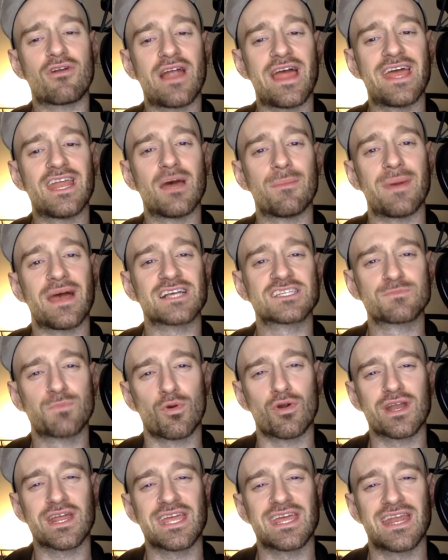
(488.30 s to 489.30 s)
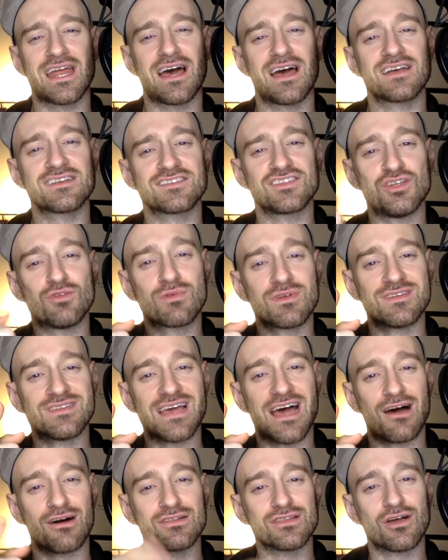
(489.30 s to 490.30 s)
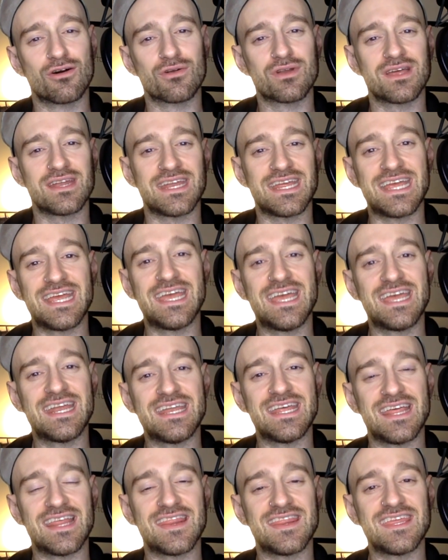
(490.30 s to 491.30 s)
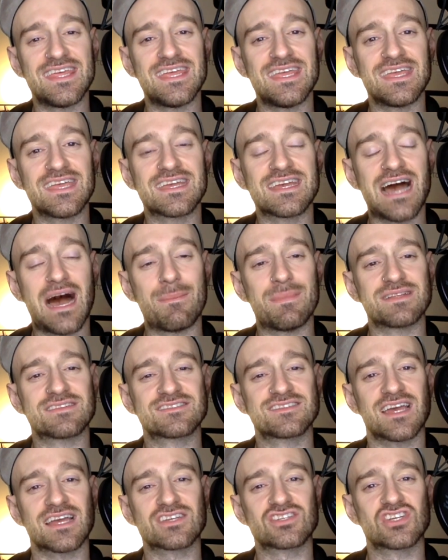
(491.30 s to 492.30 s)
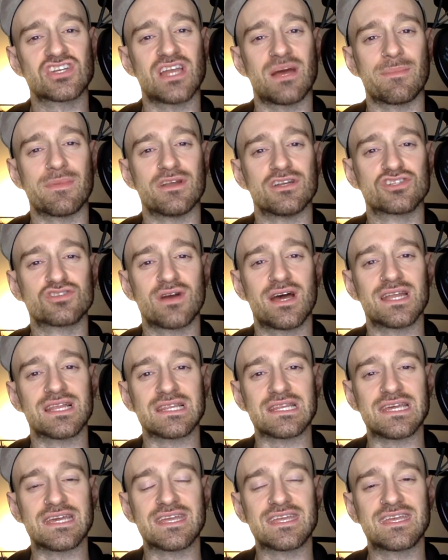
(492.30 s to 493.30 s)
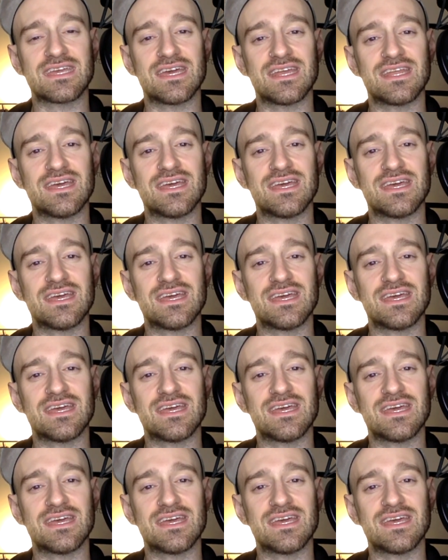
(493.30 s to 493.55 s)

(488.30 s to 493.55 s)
I end up exporting it as, you can download it in the comment section. I'm going to try to link it.